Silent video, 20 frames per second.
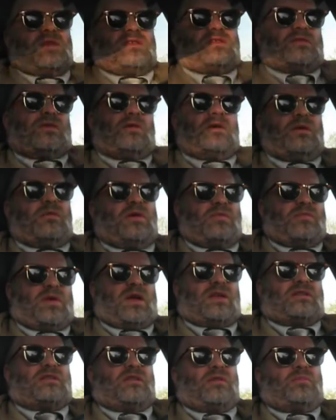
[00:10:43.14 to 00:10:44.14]
So I went
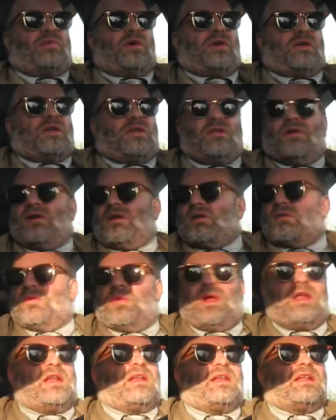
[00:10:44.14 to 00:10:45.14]
back to the parking lot,
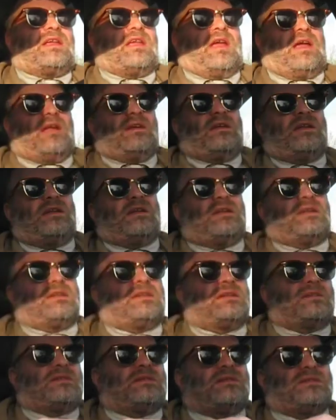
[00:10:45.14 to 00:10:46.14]
waited
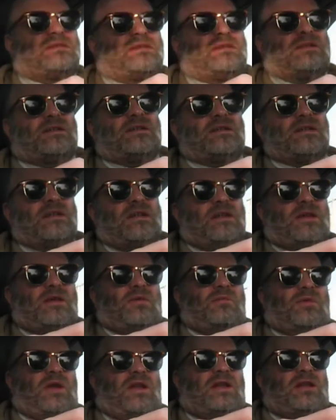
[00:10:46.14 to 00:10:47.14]

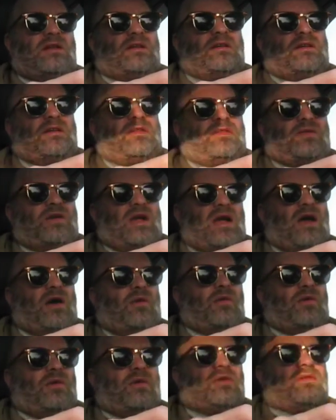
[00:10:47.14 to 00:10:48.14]
again, waited another
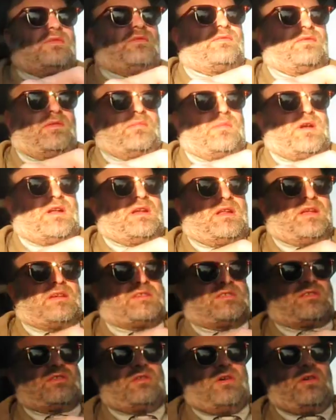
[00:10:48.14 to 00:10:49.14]
hour for my
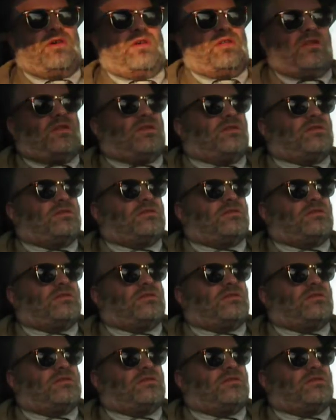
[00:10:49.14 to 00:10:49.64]
next call.